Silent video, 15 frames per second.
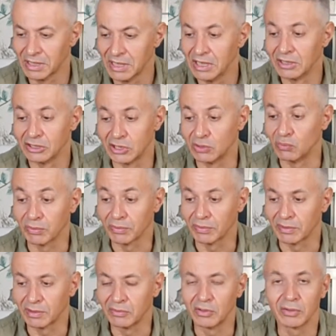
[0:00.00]
She was
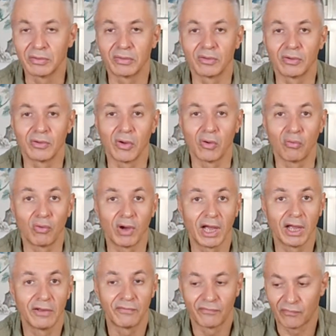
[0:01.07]
not the
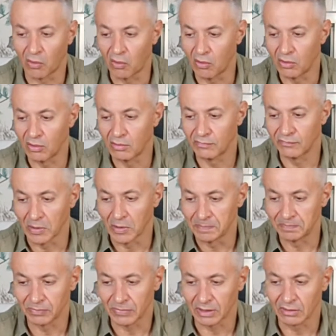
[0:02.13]
wife of
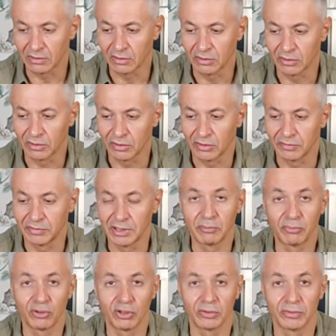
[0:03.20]

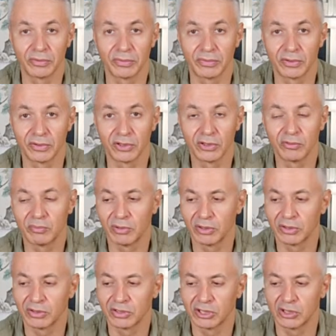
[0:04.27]
Napoleon III, but
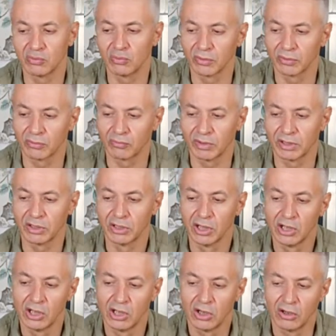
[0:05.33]
she was one
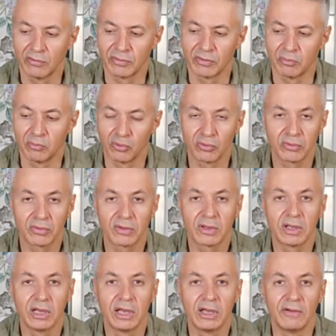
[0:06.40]
of the most
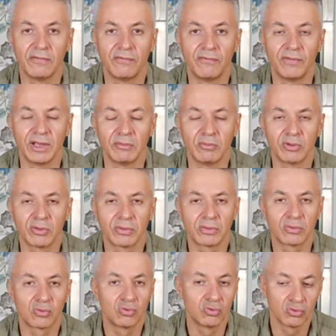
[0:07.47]
famous
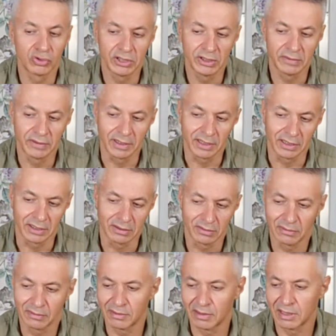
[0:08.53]

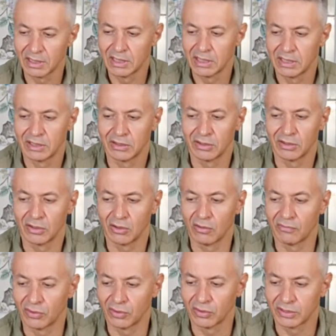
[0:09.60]
courtesans of
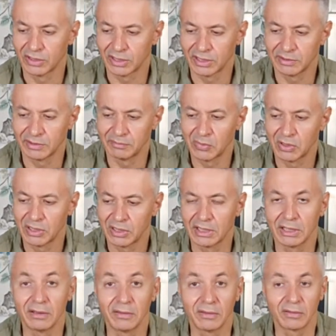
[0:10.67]
her time
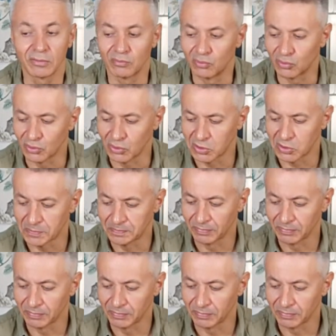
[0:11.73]
in this book.